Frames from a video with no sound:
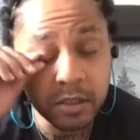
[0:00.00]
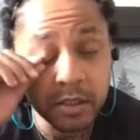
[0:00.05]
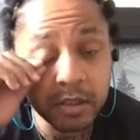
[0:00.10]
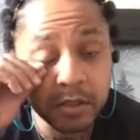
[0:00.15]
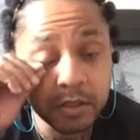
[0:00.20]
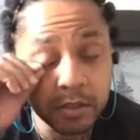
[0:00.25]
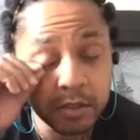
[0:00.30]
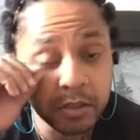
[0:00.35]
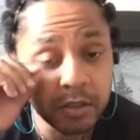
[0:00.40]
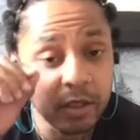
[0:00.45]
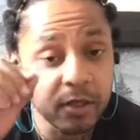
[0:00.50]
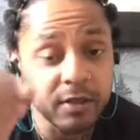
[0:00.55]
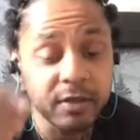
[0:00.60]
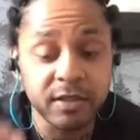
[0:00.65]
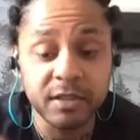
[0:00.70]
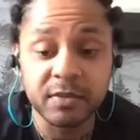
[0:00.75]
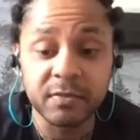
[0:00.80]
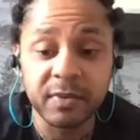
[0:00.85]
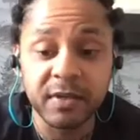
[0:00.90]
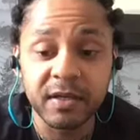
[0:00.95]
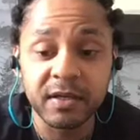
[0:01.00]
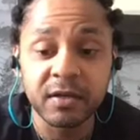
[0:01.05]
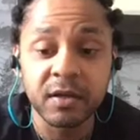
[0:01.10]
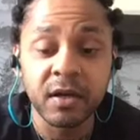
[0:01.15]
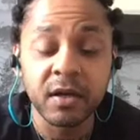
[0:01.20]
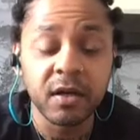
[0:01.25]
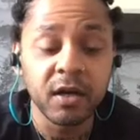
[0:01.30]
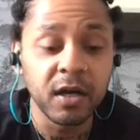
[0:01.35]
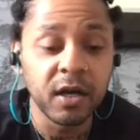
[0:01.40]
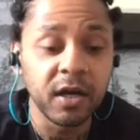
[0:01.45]
You don't need to be,
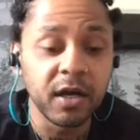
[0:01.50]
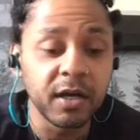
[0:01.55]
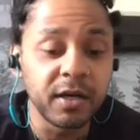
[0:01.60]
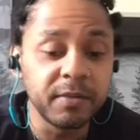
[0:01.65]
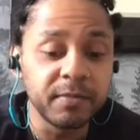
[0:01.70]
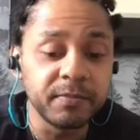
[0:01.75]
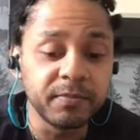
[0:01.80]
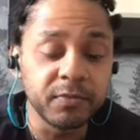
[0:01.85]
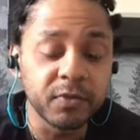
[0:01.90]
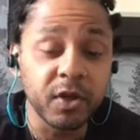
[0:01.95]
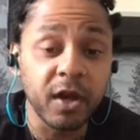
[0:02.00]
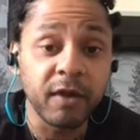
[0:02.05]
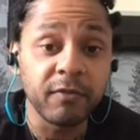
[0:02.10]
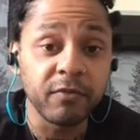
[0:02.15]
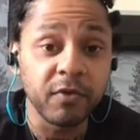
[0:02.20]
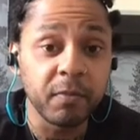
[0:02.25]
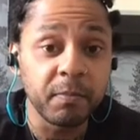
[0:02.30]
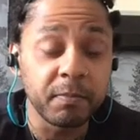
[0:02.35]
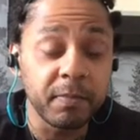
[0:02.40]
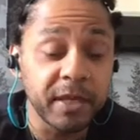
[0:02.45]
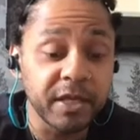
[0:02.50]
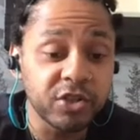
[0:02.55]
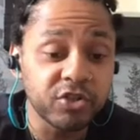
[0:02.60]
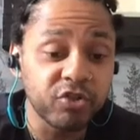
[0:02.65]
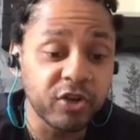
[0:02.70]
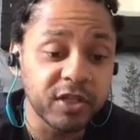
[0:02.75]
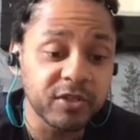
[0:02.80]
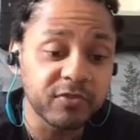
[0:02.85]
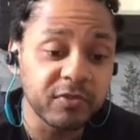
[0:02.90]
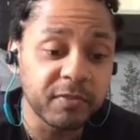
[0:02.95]
you're going through a big
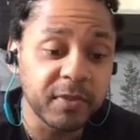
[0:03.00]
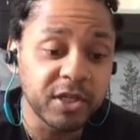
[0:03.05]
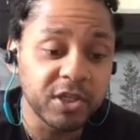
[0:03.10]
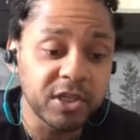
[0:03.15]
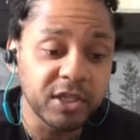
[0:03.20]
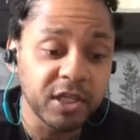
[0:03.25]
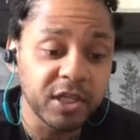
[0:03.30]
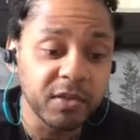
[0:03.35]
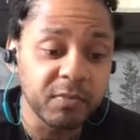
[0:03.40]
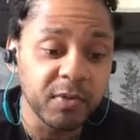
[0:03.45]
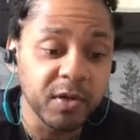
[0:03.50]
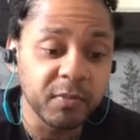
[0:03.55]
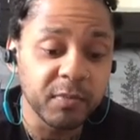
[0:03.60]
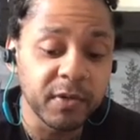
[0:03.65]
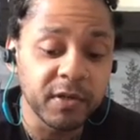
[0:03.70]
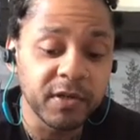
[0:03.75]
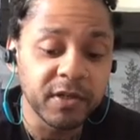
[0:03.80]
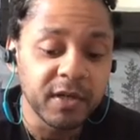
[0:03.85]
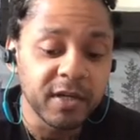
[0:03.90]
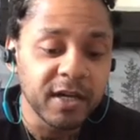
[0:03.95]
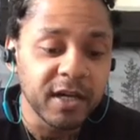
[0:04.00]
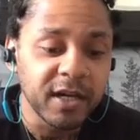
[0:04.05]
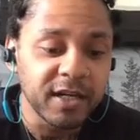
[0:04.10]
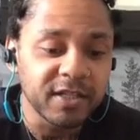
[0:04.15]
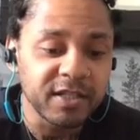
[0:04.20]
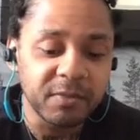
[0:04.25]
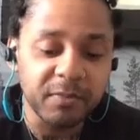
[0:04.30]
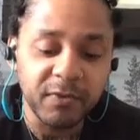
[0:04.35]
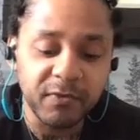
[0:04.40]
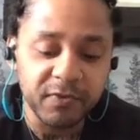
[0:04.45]
transformation at the moment. And
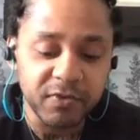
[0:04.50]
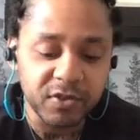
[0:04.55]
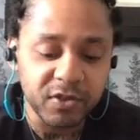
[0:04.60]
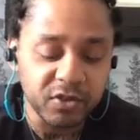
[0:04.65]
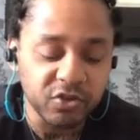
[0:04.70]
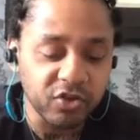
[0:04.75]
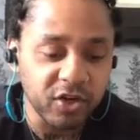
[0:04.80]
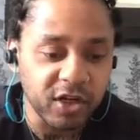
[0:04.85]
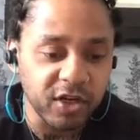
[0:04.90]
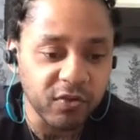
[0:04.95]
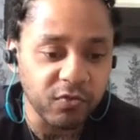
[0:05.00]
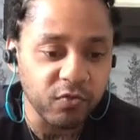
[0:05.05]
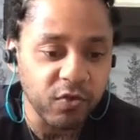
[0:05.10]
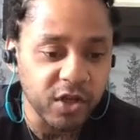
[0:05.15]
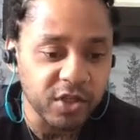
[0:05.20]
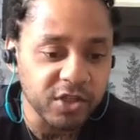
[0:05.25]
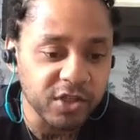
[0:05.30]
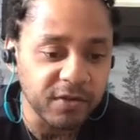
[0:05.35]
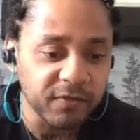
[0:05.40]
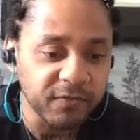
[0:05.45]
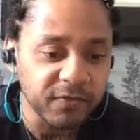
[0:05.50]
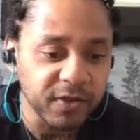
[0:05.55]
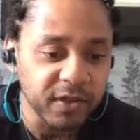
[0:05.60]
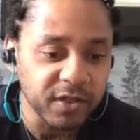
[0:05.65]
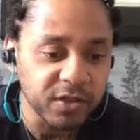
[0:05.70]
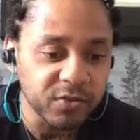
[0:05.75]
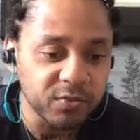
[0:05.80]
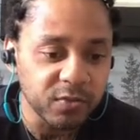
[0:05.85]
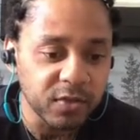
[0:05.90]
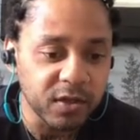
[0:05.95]
some of you are trying to rush something
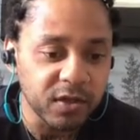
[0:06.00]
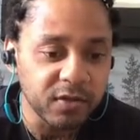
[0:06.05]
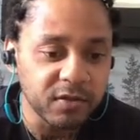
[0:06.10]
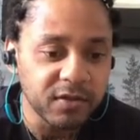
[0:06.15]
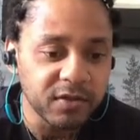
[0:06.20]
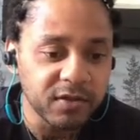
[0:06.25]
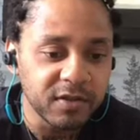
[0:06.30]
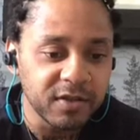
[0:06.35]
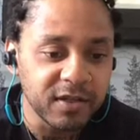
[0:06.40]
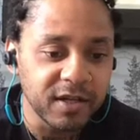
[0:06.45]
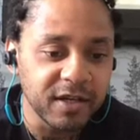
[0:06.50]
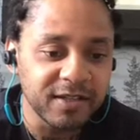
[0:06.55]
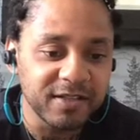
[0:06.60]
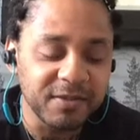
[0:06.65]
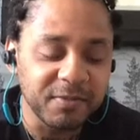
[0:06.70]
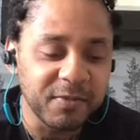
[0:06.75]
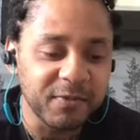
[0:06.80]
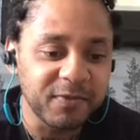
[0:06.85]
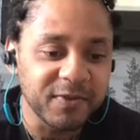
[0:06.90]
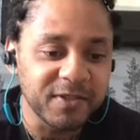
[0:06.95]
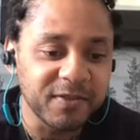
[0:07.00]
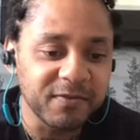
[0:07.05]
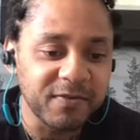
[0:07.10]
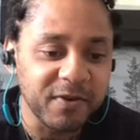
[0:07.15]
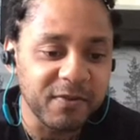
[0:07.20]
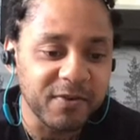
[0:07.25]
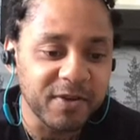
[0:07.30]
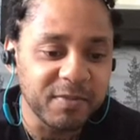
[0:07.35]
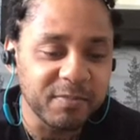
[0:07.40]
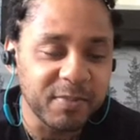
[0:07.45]
as well. And some of you are
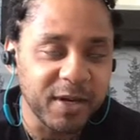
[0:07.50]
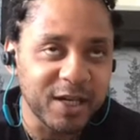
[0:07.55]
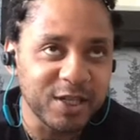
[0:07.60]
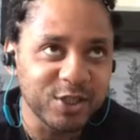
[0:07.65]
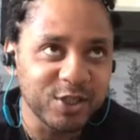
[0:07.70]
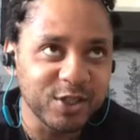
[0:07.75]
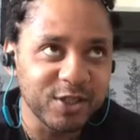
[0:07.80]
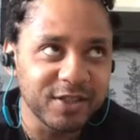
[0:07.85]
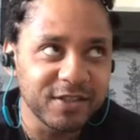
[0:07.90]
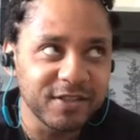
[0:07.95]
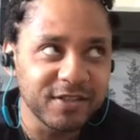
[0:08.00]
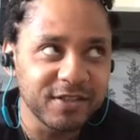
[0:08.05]
very impatient.